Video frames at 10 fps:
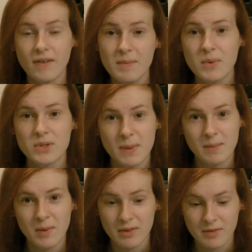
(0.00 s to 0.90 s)
November was a
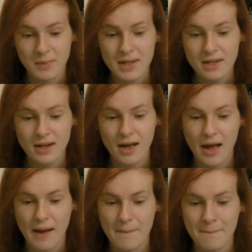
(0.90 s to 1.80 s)
big month for me.
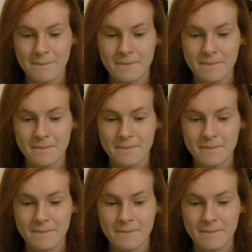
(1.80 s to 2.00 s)
Um,